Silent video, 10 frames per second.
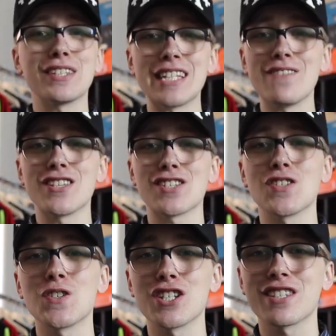believe this
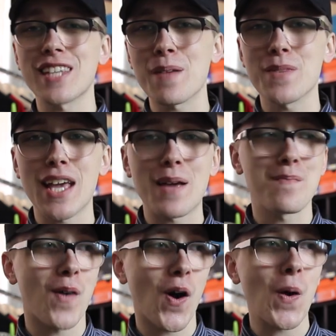dude just sent me a
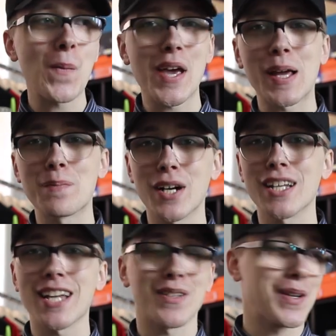ball main
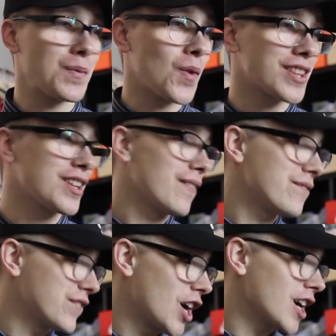button down. Like, what the
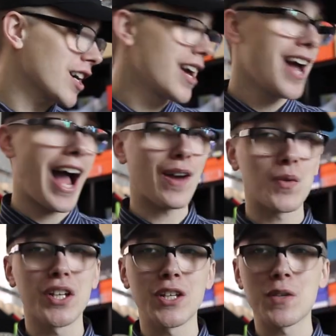fuck? I
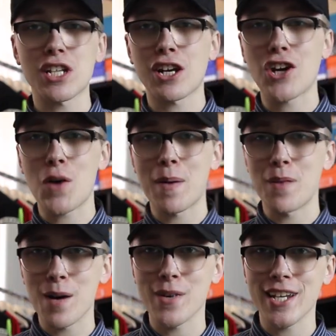really wish I could call my
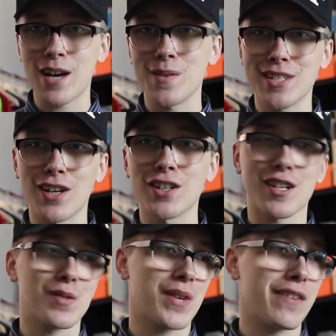mom right now and tell her
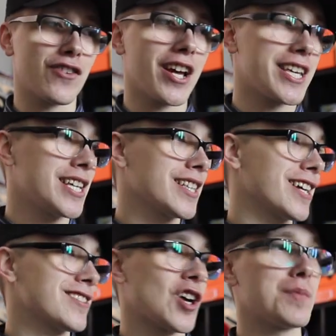because whenever I get
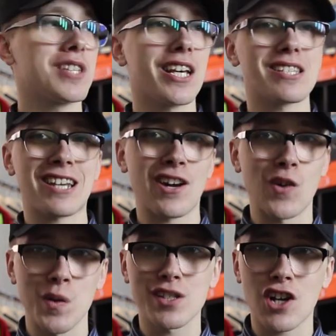like dope things and I
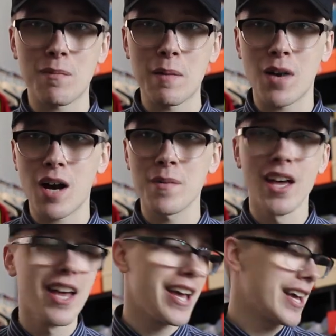always call my mom
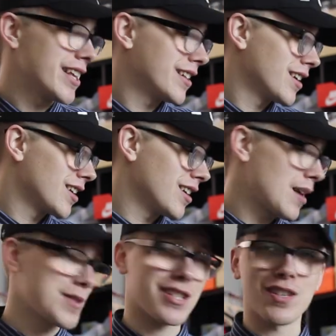and uh,
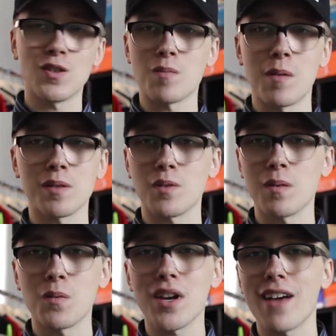I'm just a huge mama's
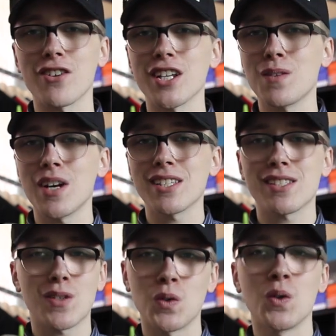boy but whatever anyways
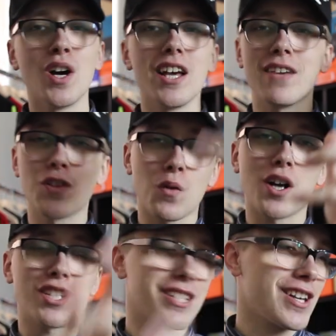it's cool if you're
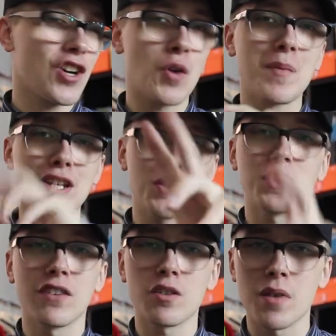watching this at home make sure
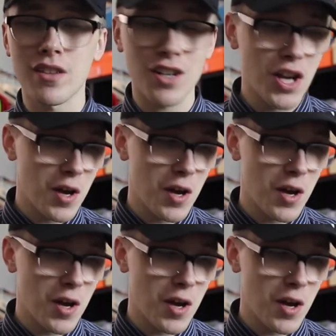you love your mother